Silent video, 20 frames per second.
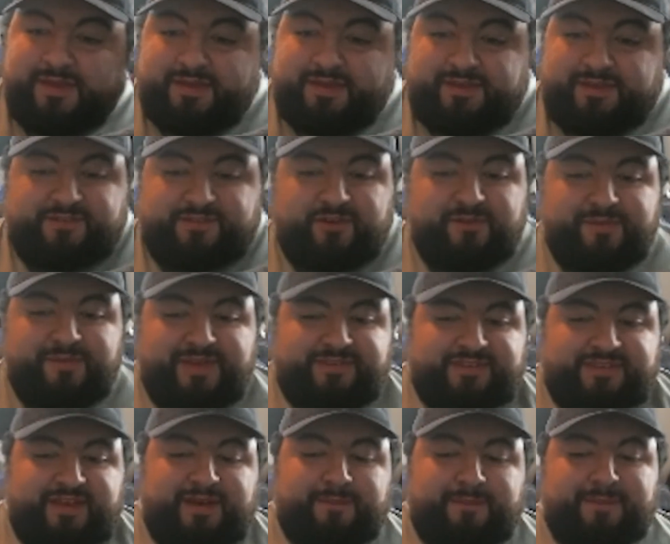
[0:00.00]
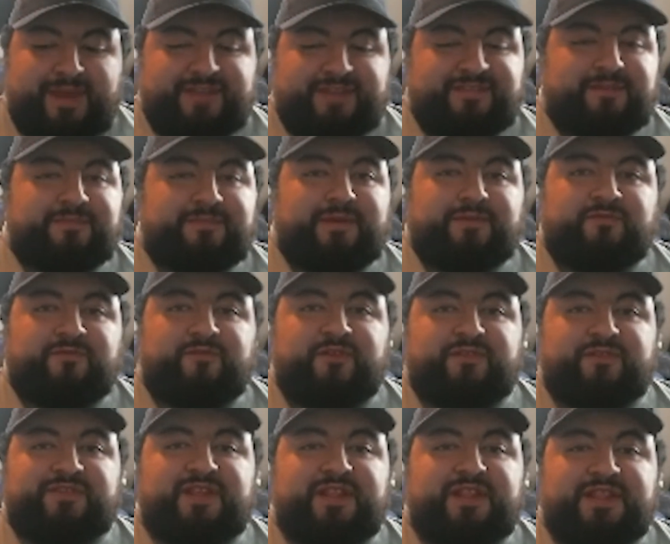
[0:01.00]
this turn-based combat sometimes
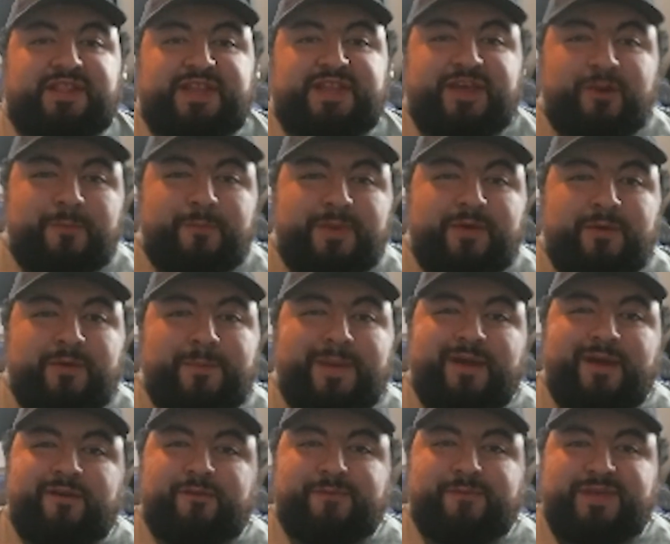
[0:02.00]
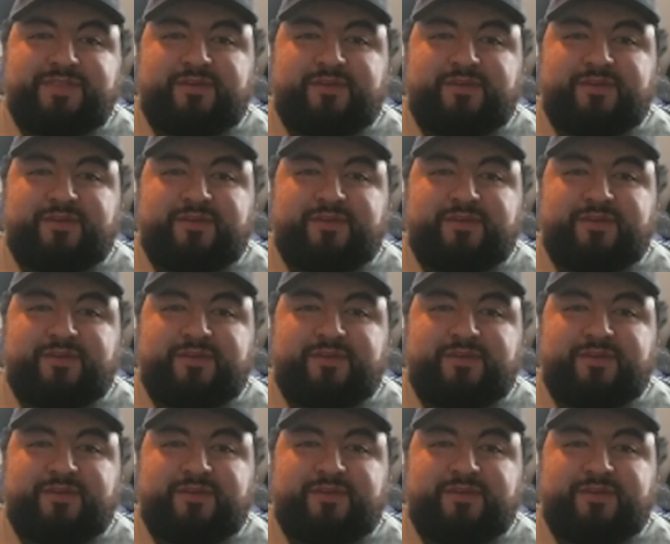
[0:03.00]
feels a little bit repetitive to me.